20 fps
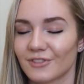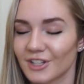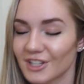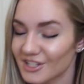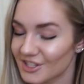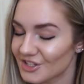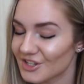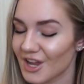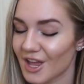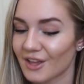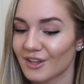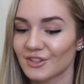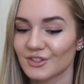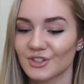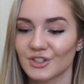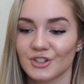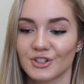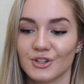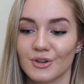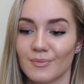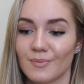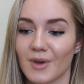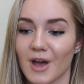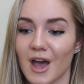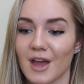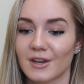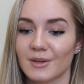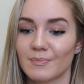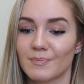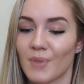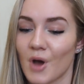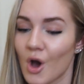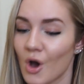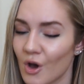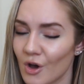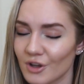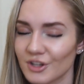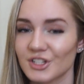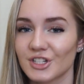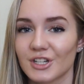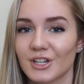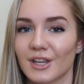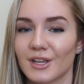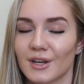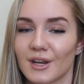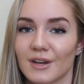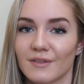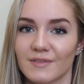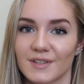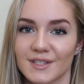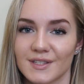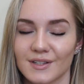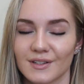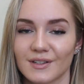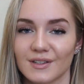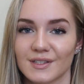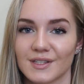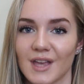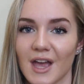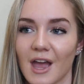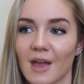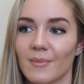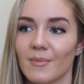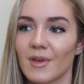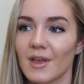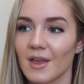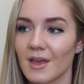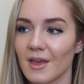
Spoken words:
really challenging your body, pushing it every single time.